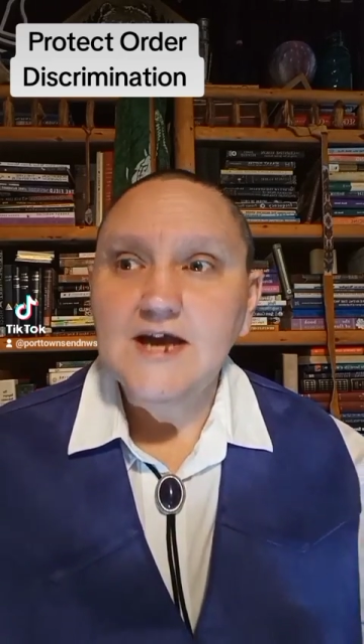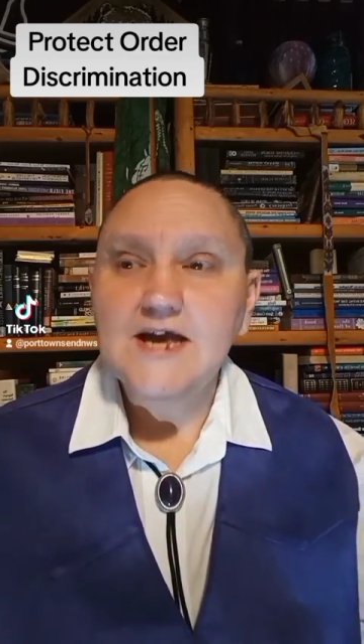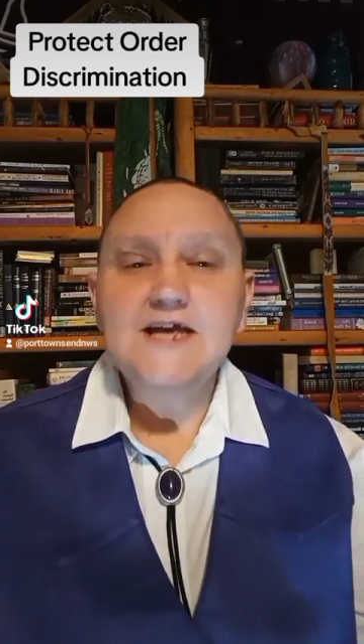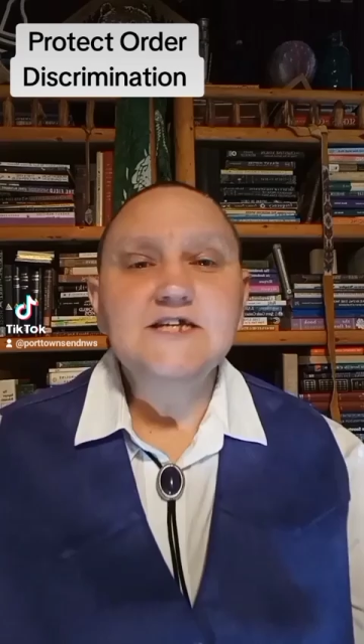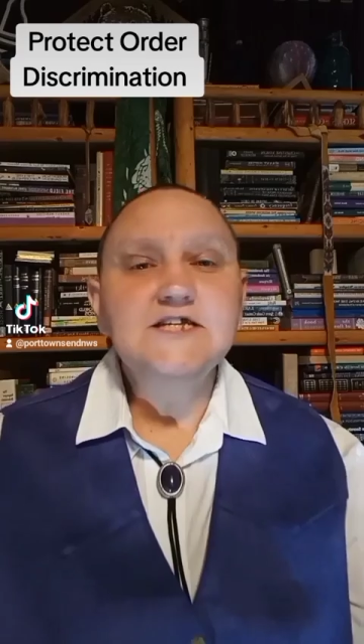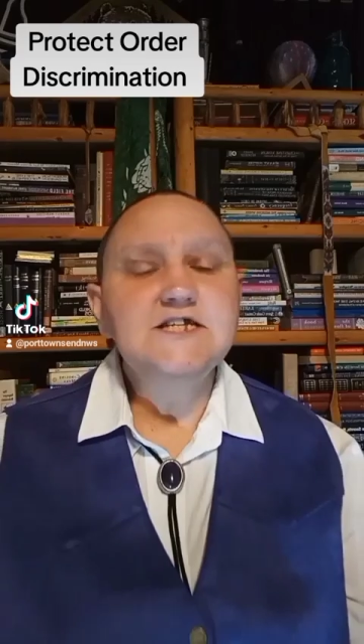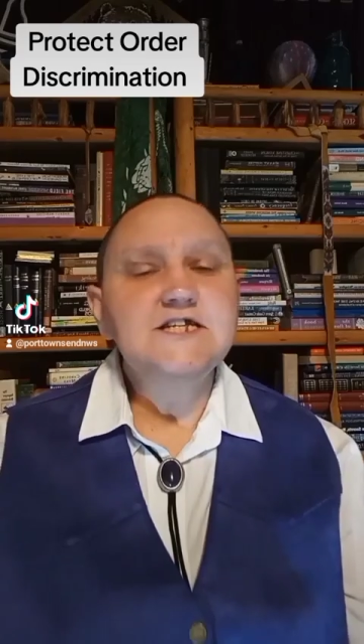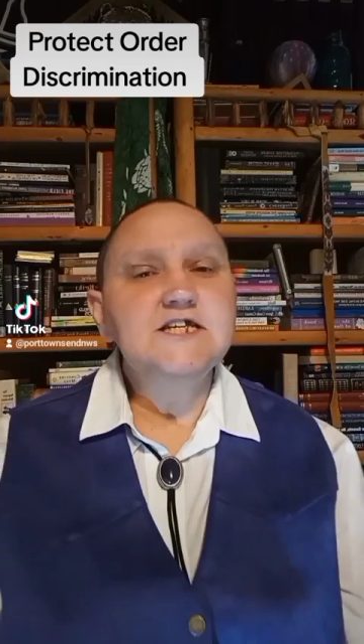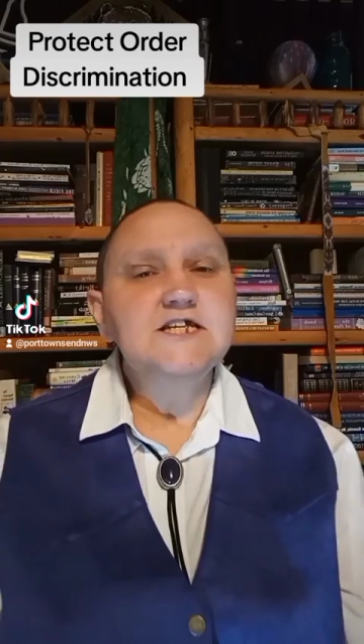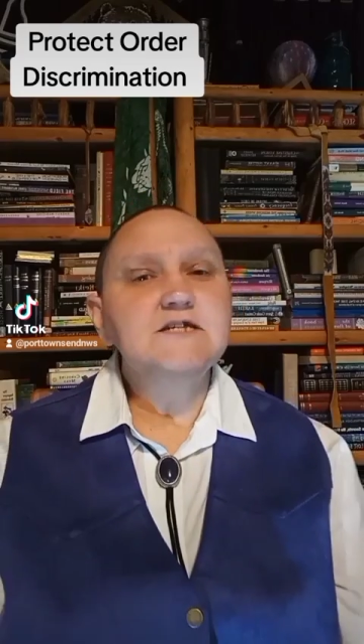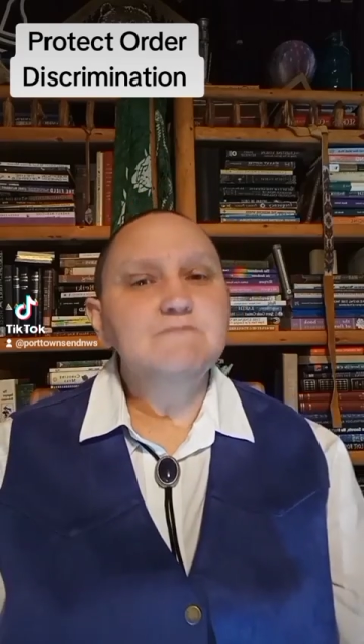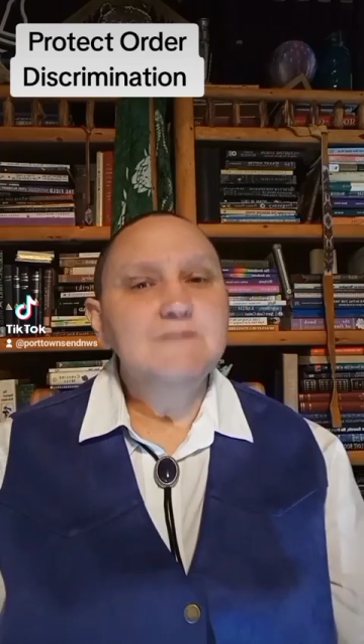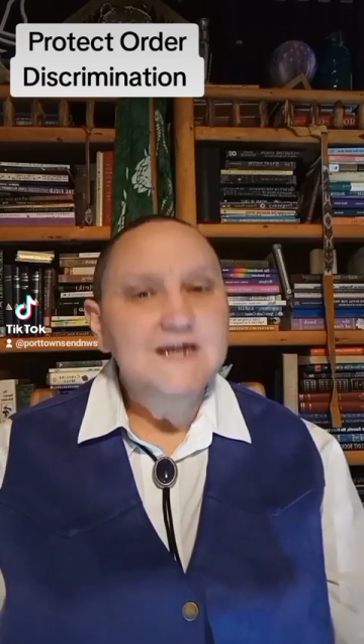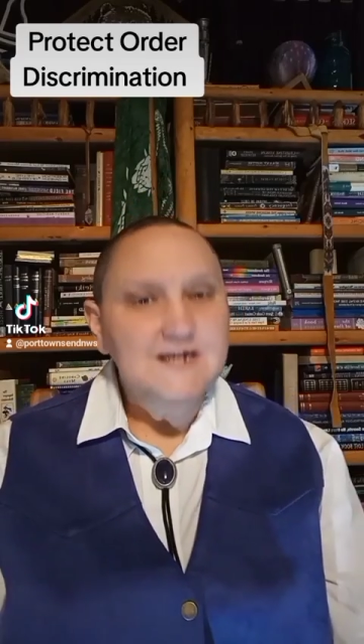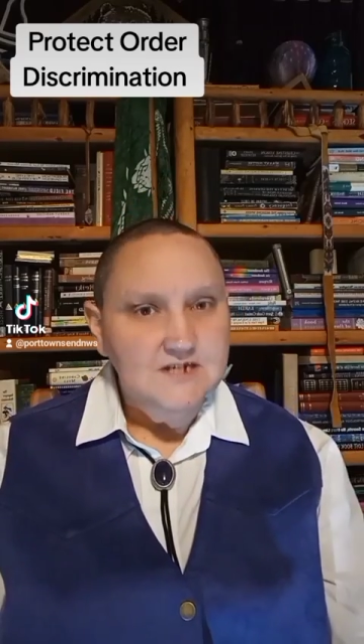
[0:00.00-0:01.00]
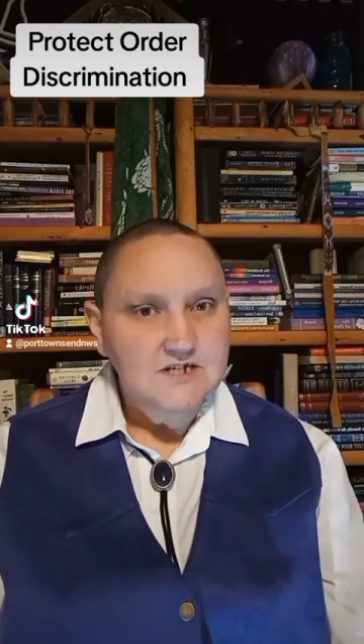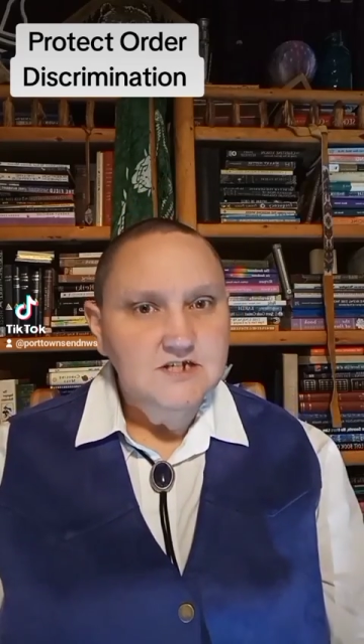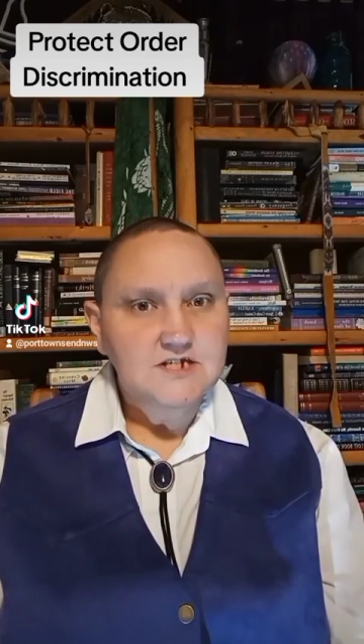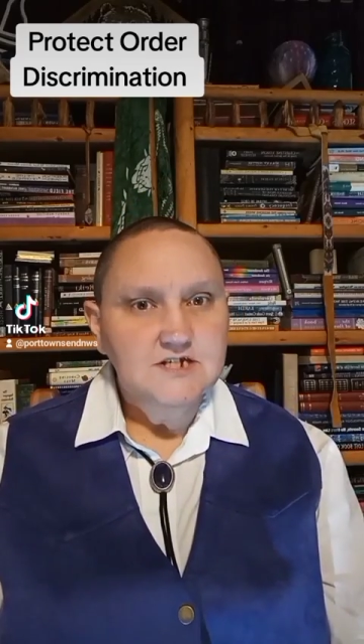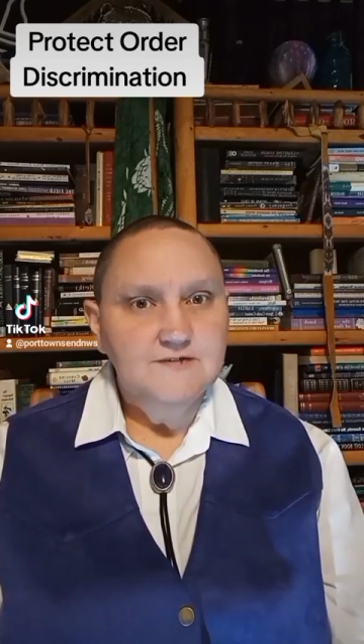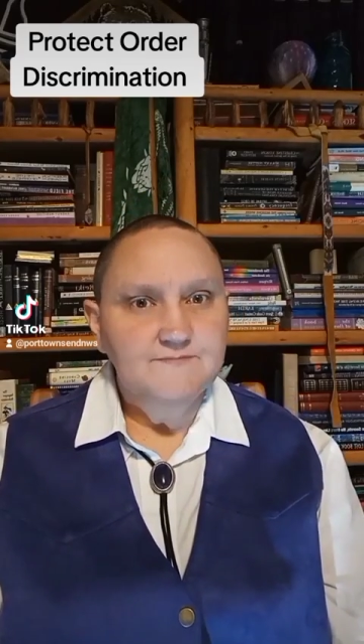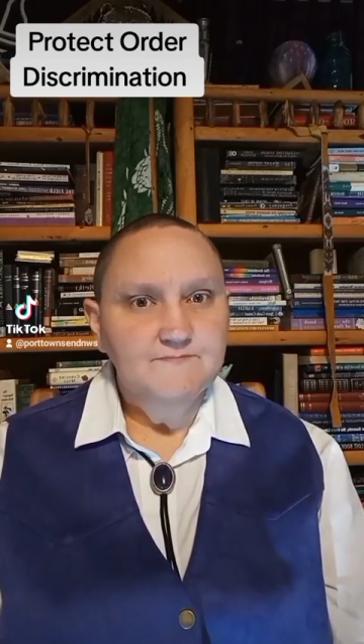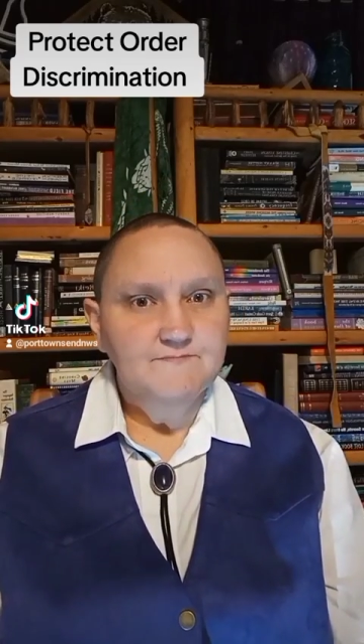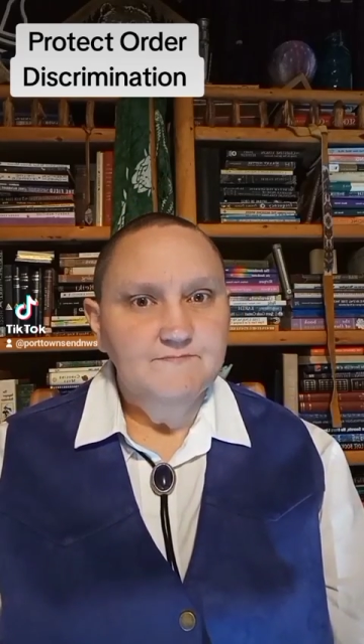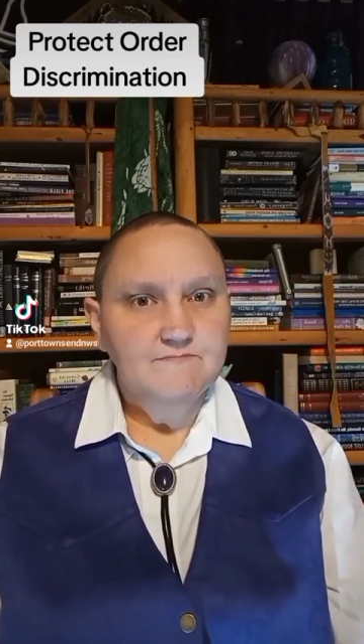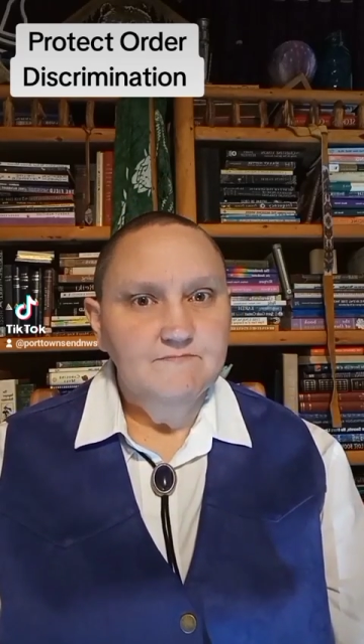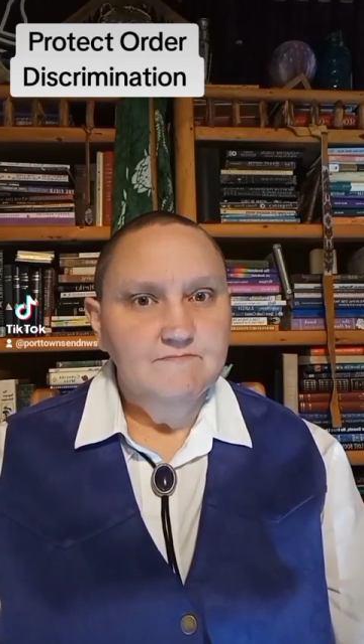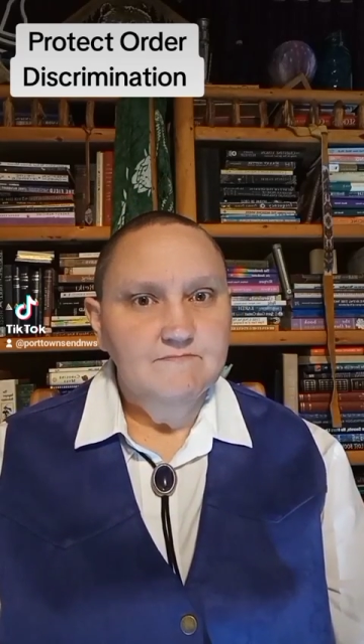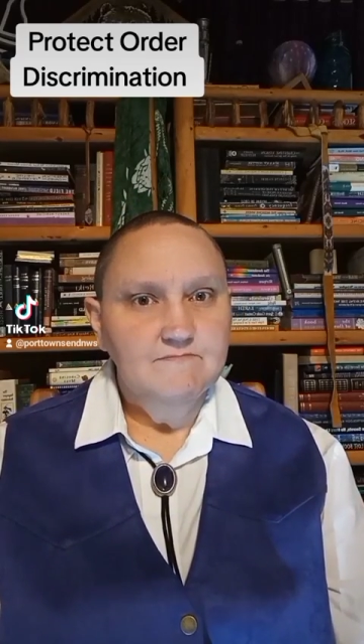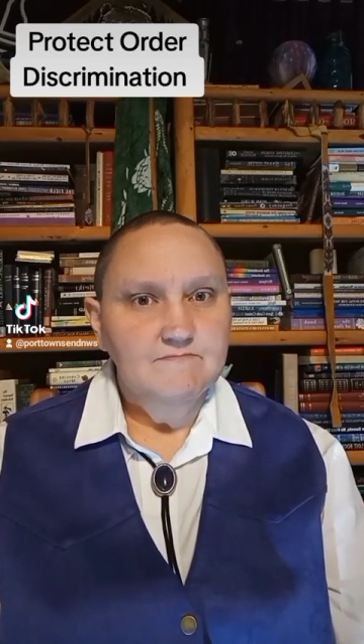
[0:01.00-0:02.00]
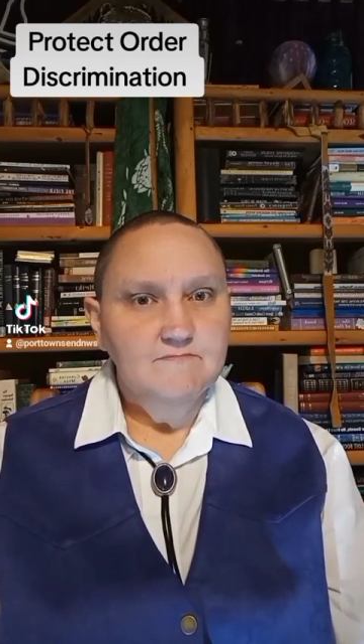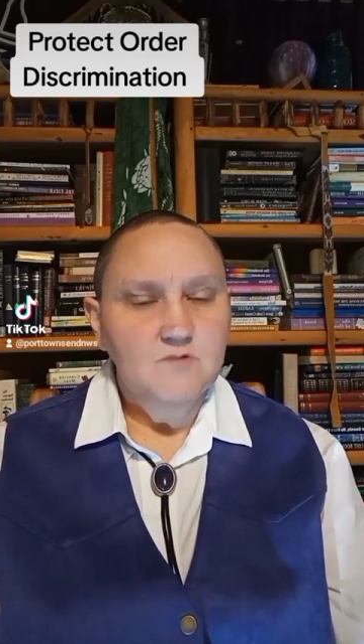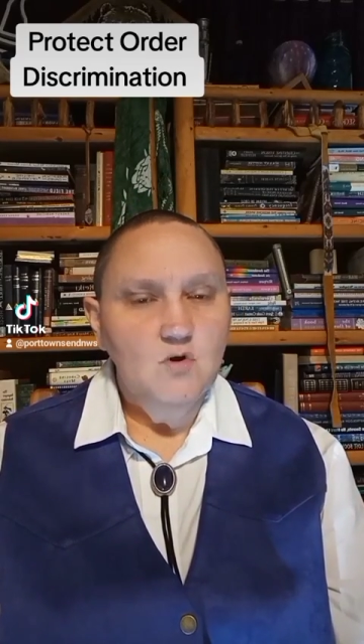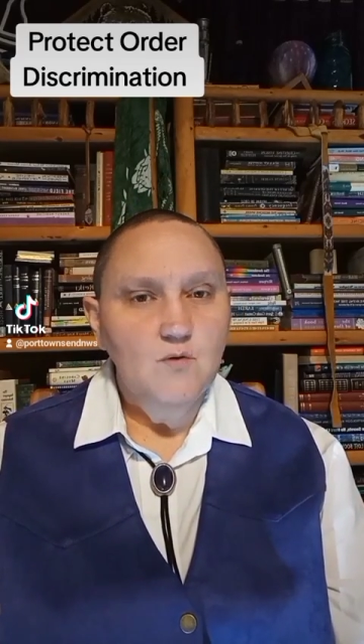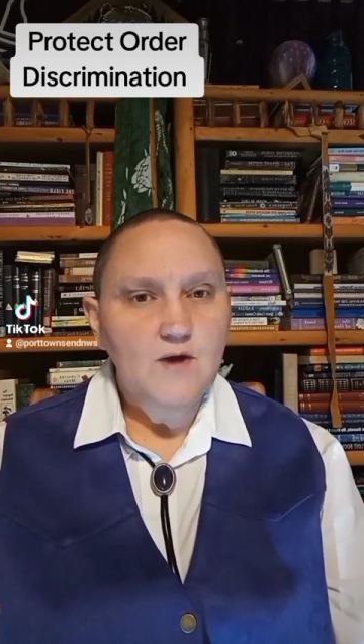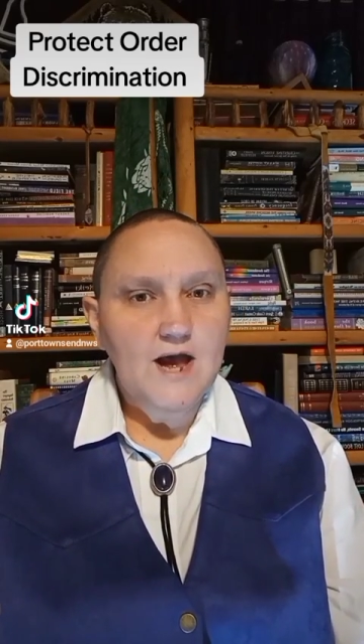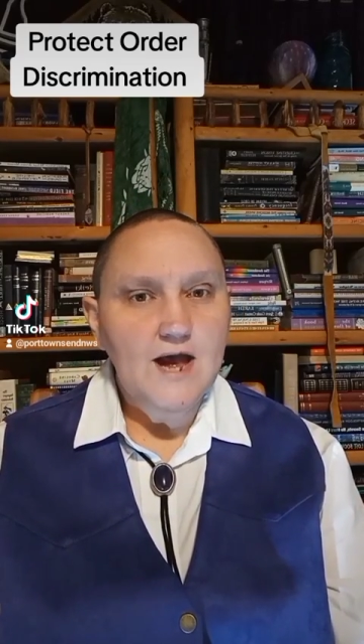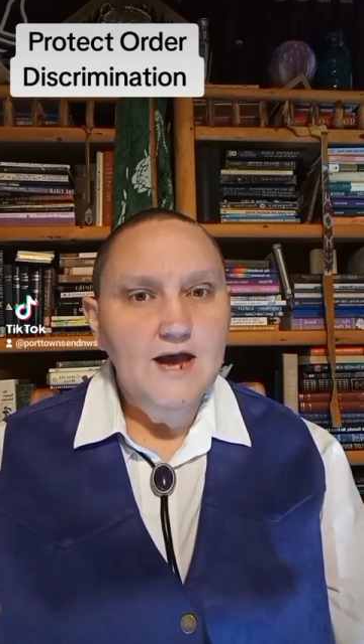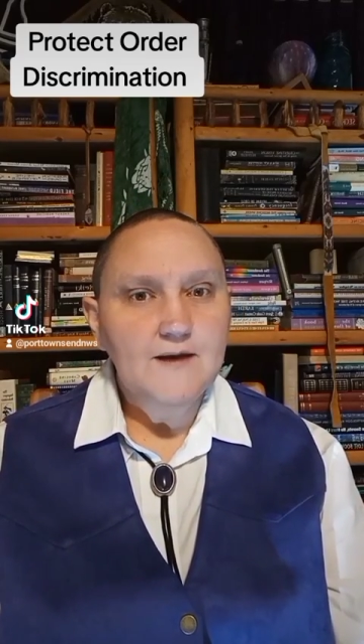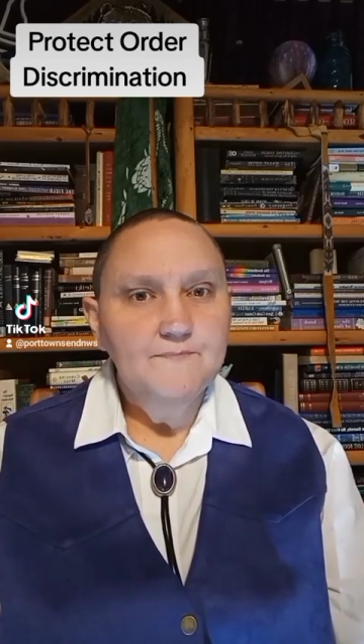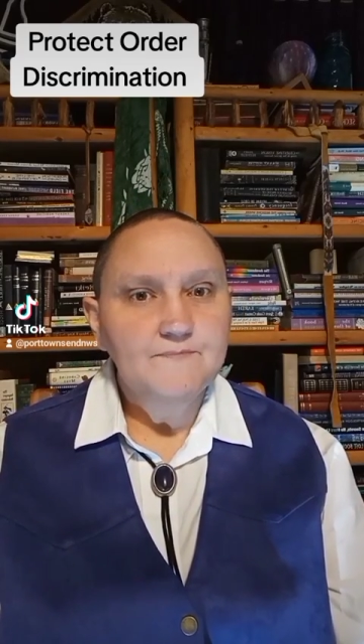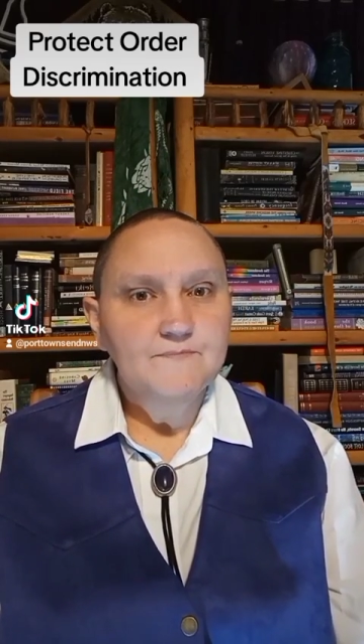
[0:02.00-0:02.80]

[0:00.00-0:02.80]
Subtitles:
is dismissed. Okay?